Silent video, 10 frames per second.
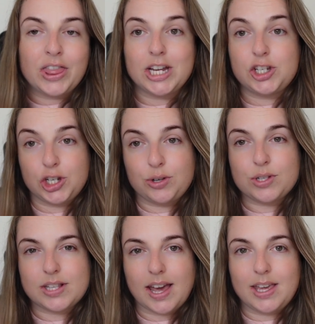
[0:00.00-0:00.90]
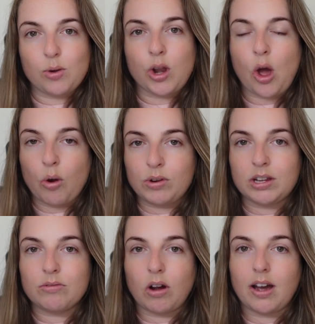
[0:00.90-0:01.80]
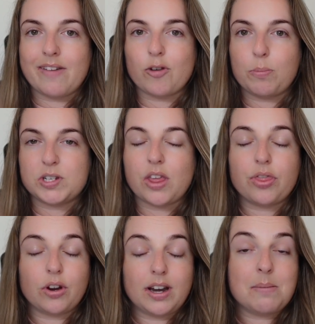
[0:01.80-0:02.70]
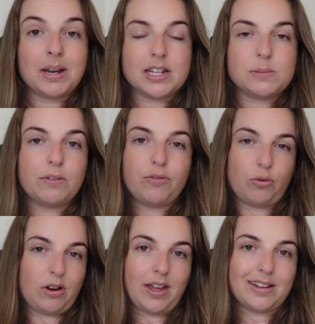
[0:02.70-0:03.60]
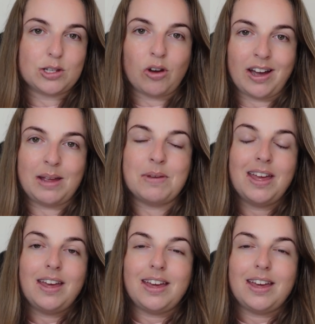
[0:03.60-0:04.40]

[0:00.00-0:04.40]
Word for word: they do say you can only arrive up to thirty minutes before that time.